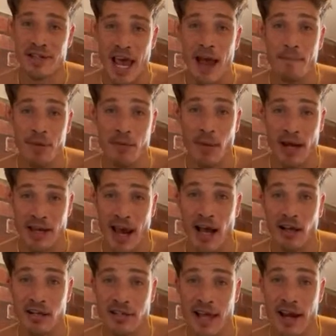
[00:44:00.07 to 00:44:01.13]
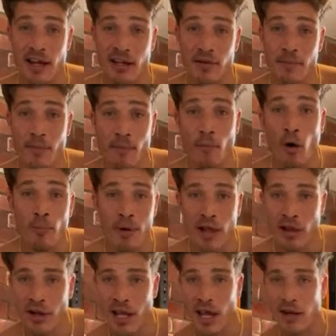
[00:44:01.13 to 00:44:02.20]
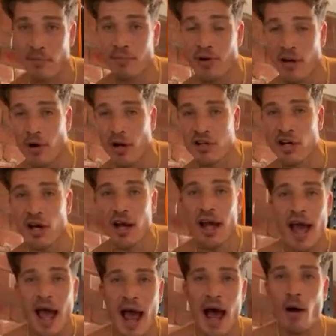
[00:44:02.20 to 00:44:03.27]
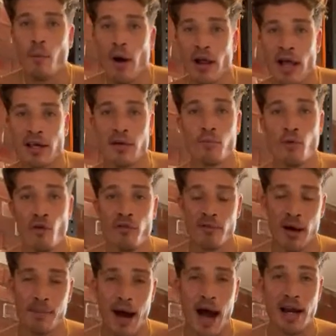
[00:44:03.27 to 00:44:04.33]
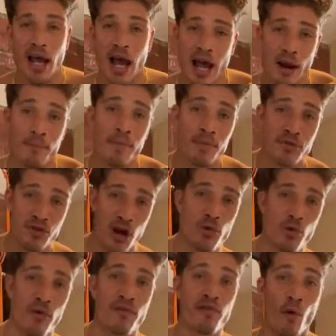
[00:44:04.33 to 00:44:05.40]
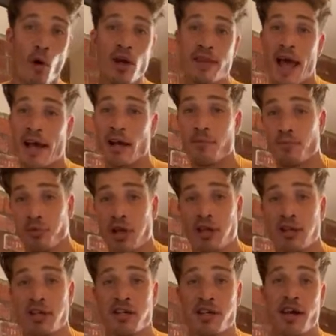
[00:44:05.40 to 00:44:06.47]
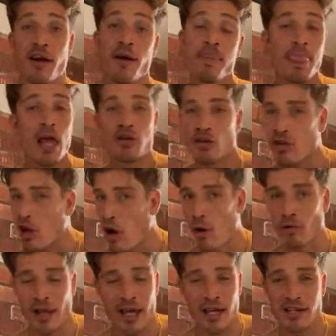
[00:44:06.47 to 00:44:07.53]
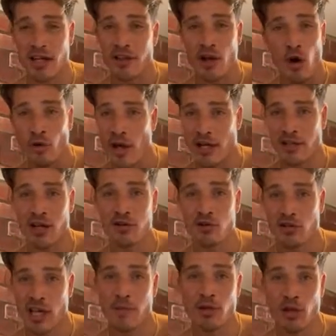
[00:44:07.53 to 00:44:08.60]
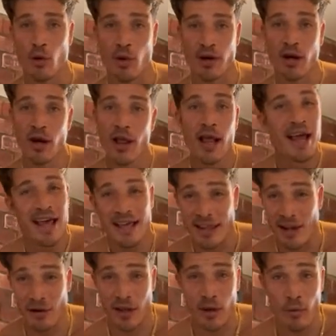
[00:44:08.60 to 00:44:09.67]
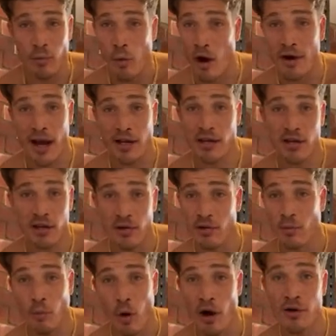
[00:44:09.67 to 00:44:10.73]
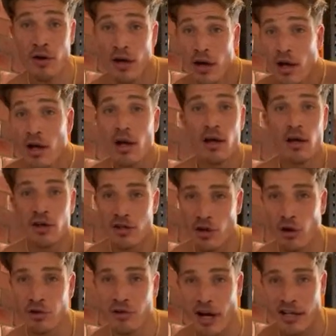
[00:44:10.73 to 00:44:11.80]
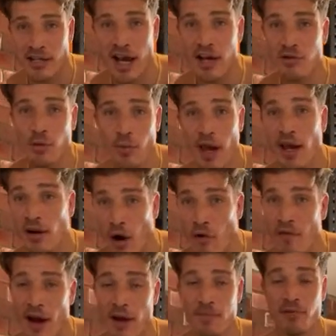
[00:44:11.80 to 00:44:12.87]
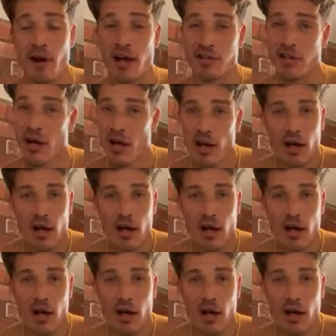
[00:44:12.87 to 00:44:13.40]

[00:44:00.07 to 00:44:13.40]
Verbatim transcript: dampen my calisthenic mobility and pretty much how well I can move in my body. And I'm trying to avoid that completely this year. So the only, like I said, the only exercise you see me doing, literally one, one shoulder exercise with weight, overhead press,